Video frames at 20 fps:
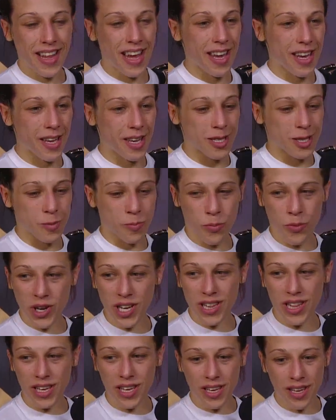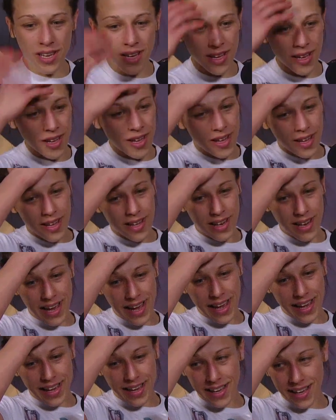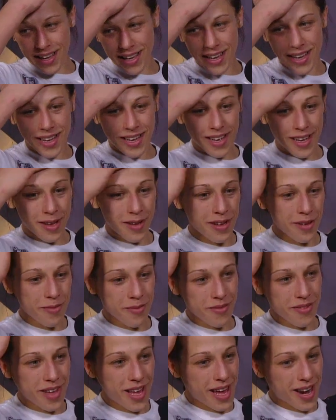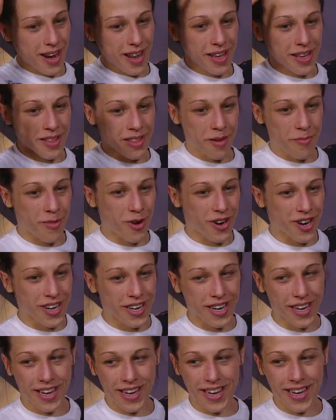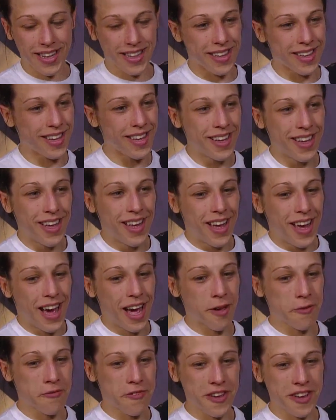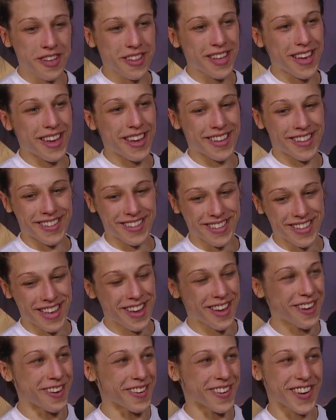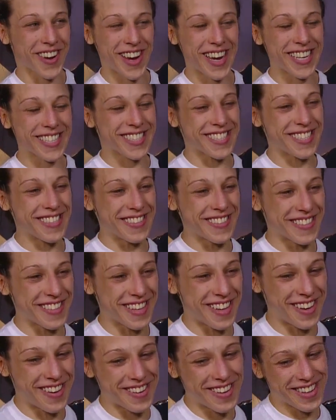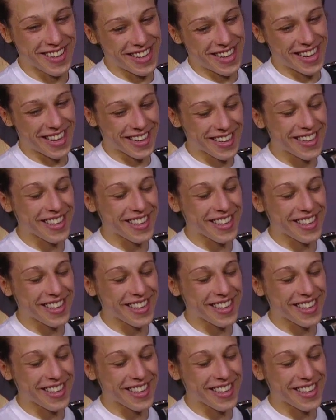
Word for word: Like, it's pretty, like, uh, early in the morning, and I think they they go crazy, you know, like